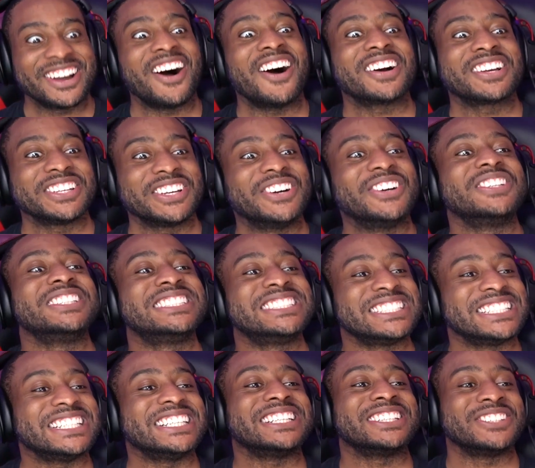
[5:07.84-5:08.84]
Talk your
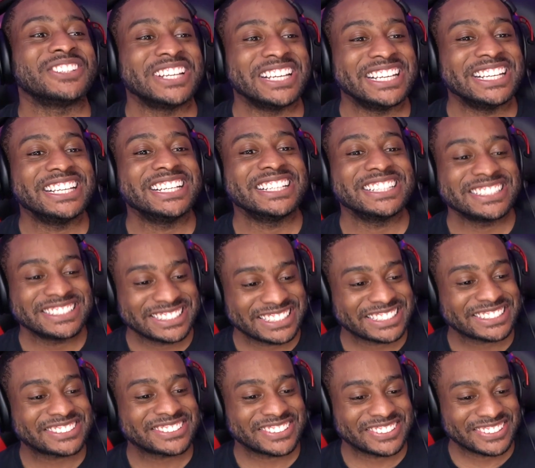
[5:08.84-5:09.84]
shit again,
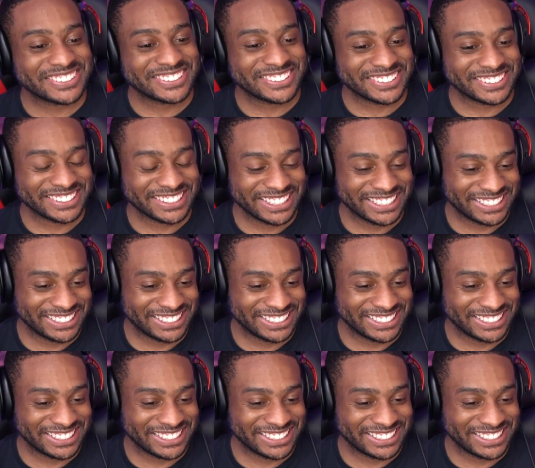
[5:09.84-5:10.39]
yes sir.